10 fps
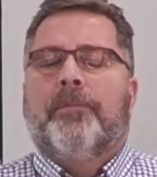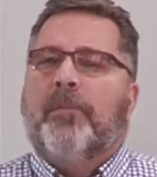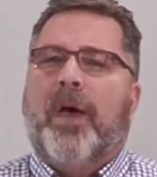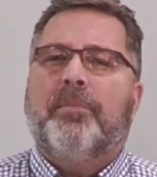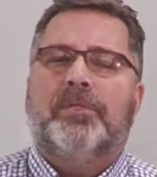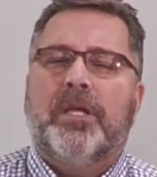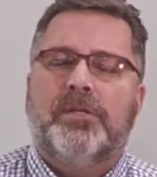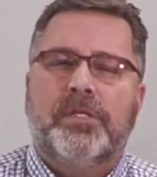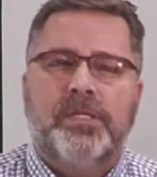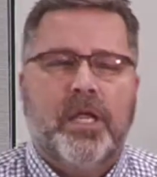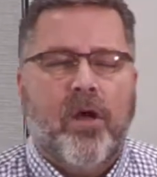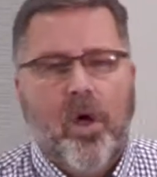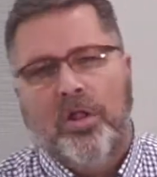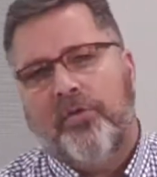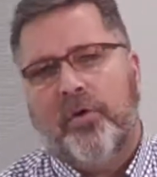The Bible tells us that
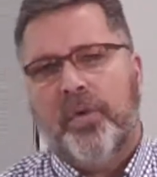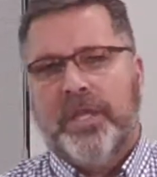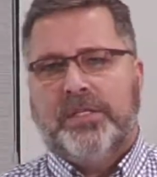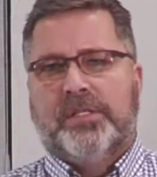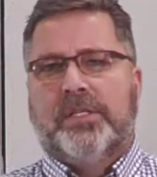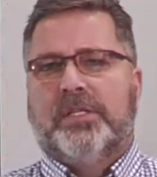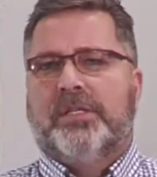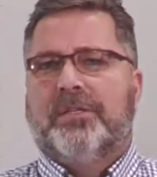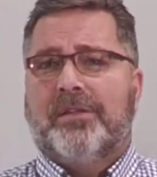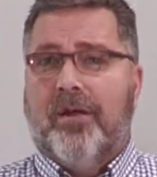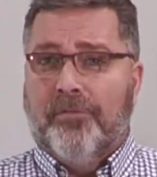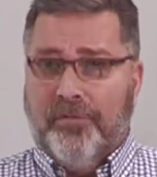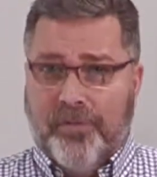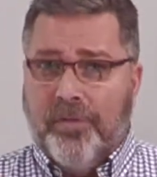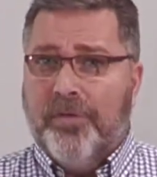all of our righteousnesses are
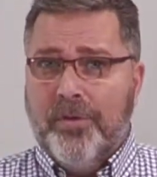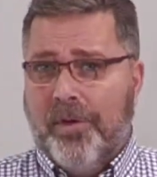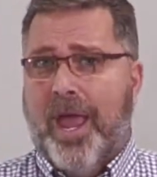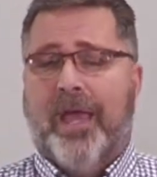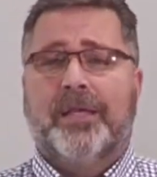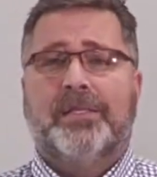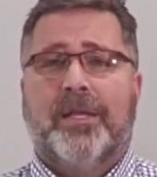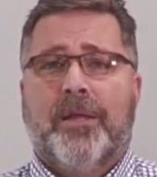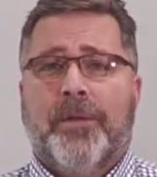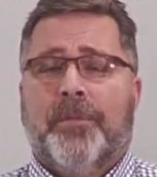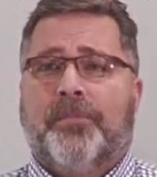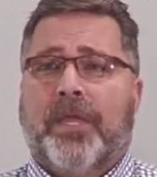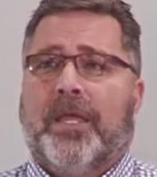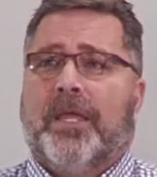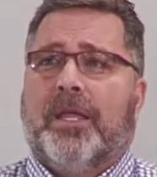filthy rags
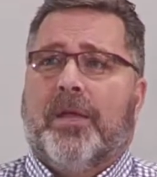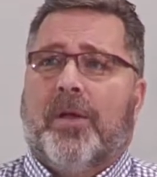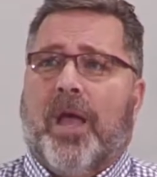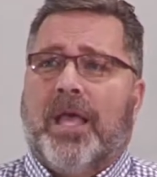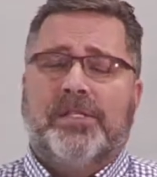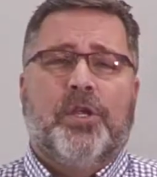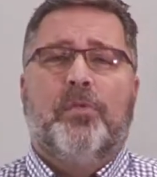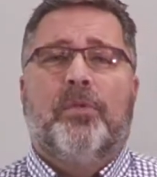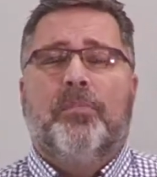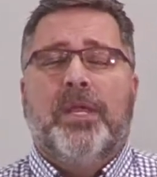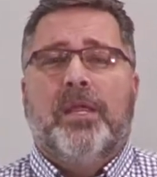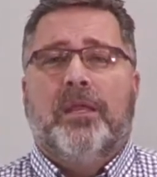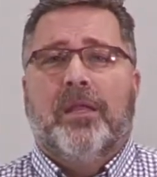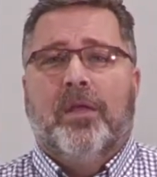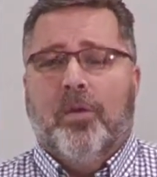as a human
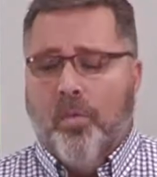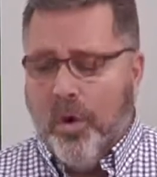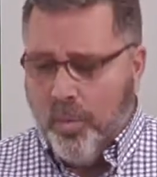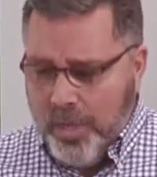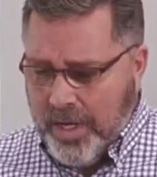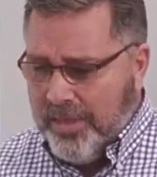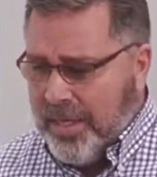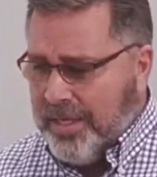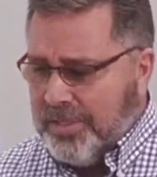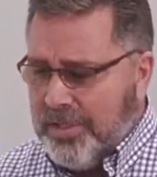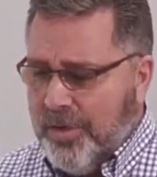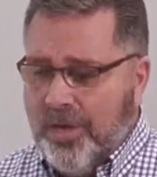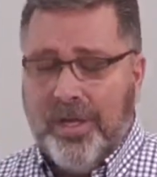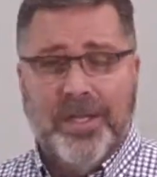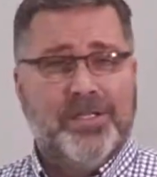being, what we think is
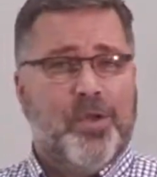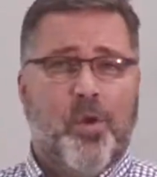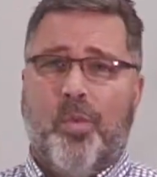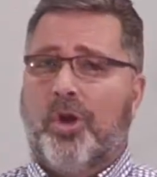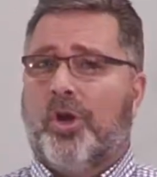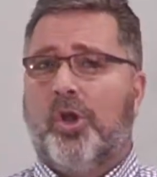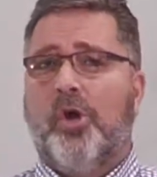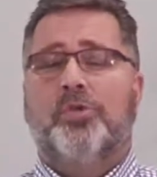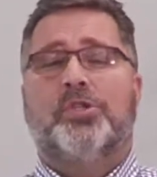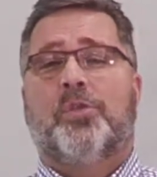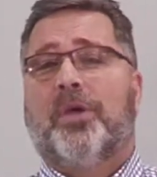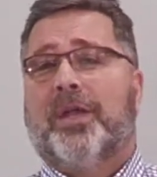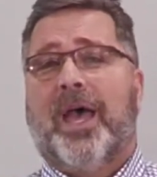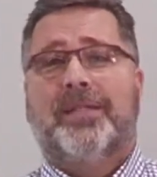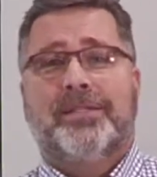good is nowhere close to what
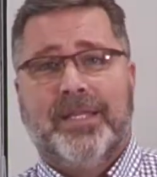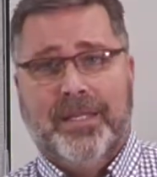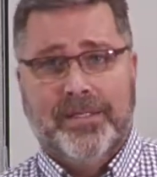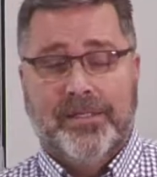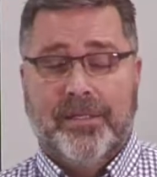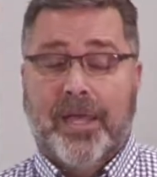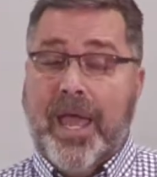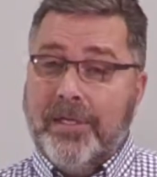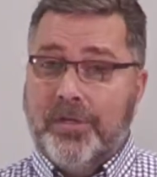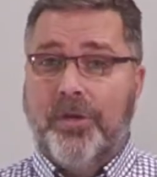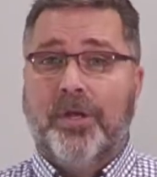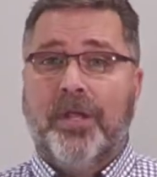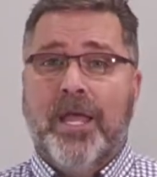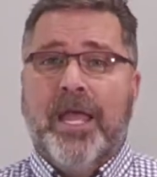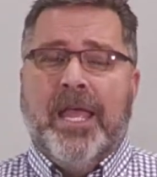God sees as good.
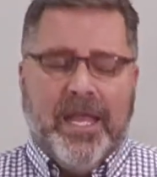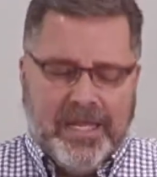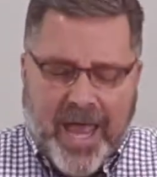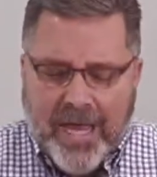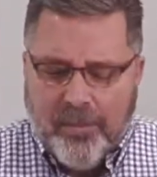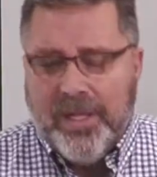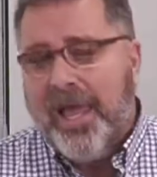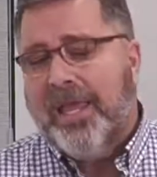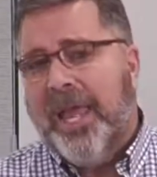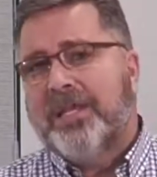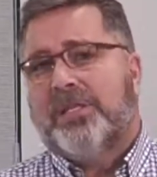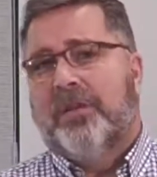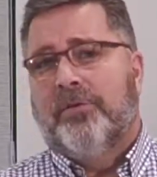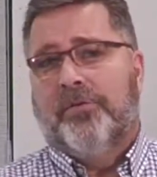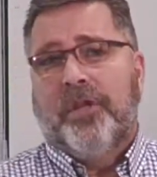It'd kind of be like asking
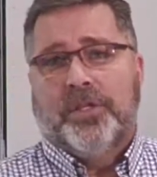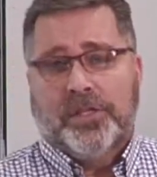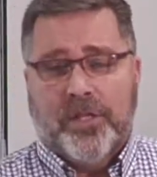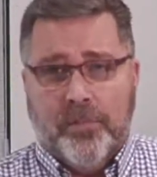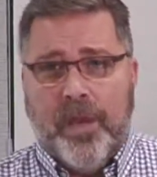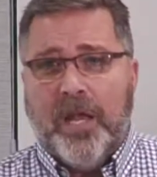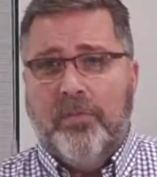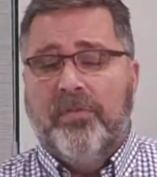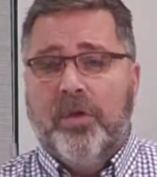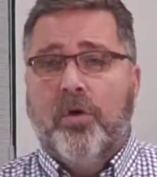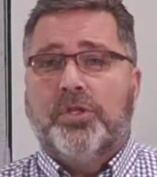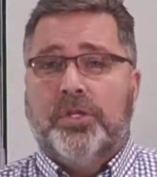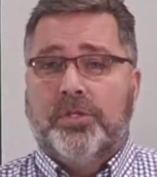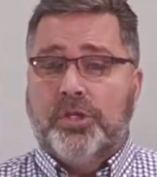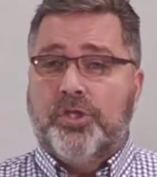a fish at the bottom of the
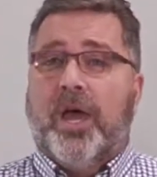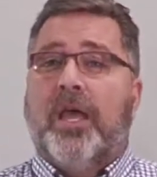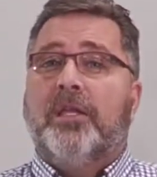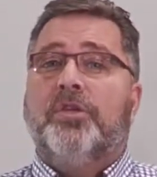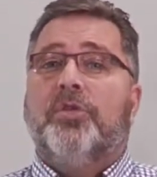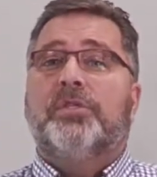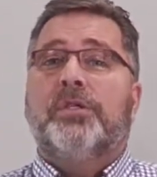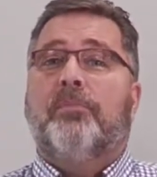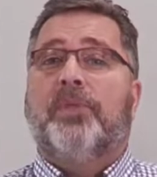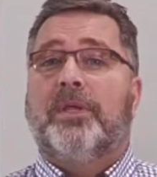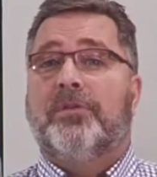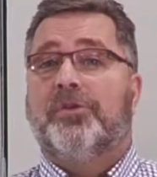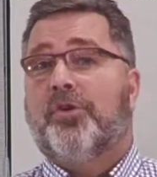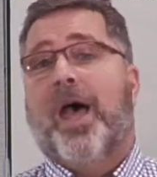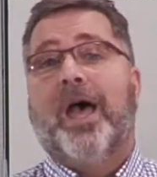ocean to try and do something
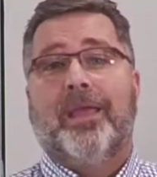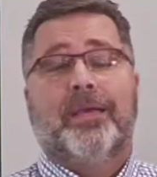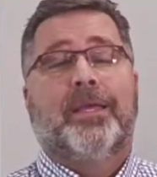dry.